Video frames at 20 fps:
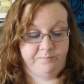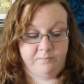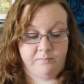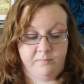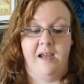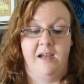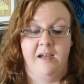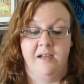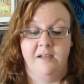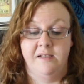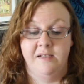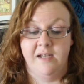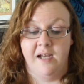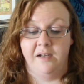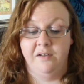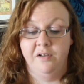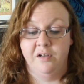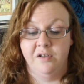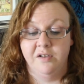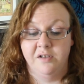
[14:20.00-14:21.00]
a
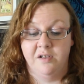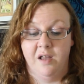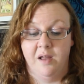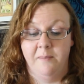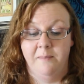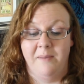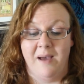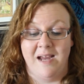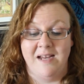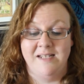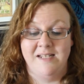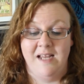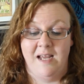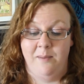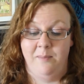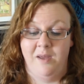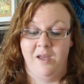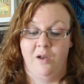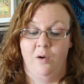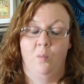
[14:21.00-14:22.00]
Dead Girls Club by
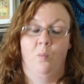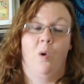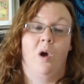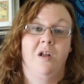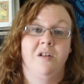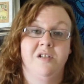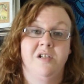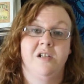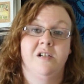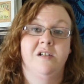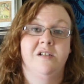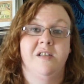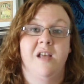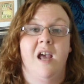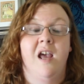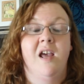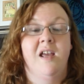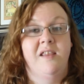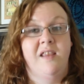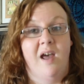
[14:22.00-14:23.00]
Damien Walters.
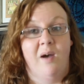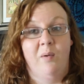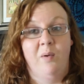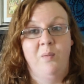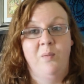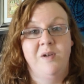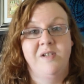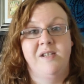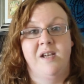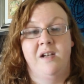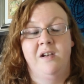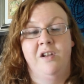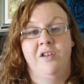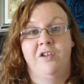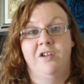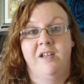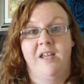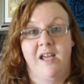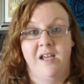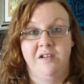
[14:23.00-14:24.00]
That one was
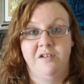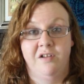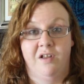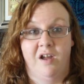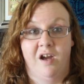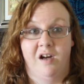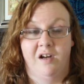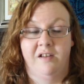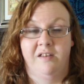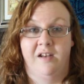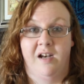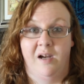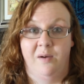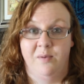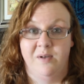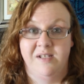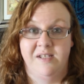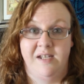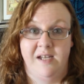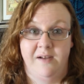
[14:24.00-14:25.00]
another Kindle arc that I
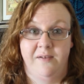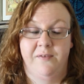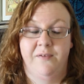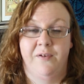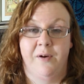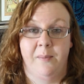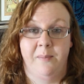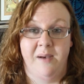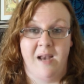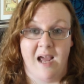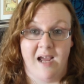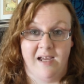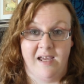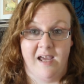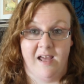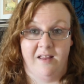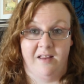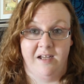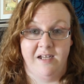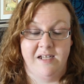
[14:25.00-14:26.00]
received from
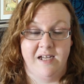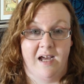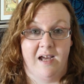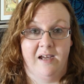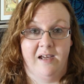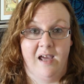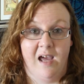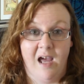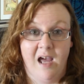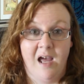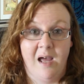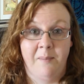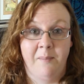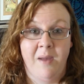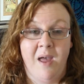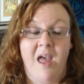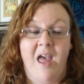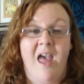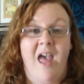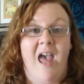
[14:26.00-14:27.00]

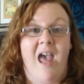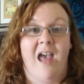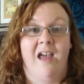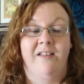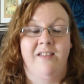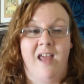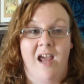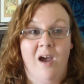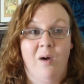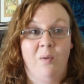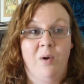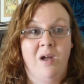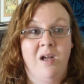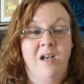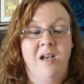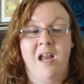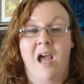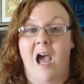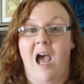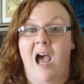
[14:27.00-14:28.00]
netgalley.com. And that
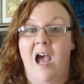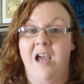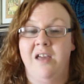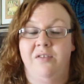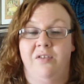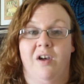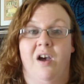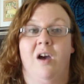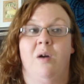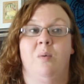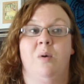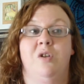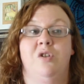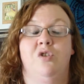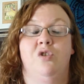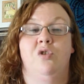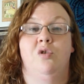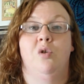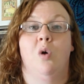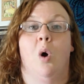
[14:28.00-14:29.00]
one I thought
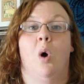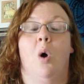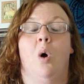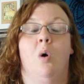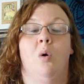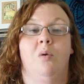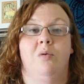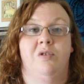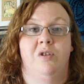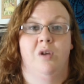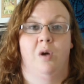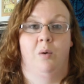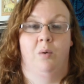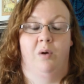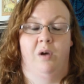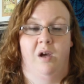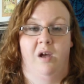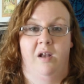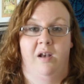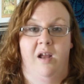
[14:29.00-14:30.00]
was so, so
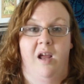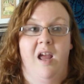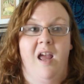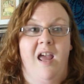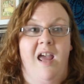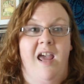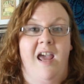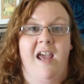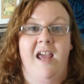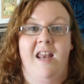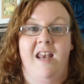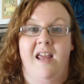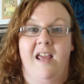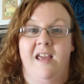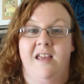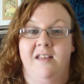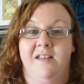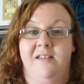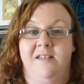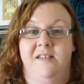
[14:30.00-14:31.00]
good. It
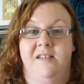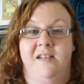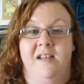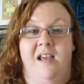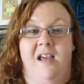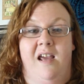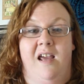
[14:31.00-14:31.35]
is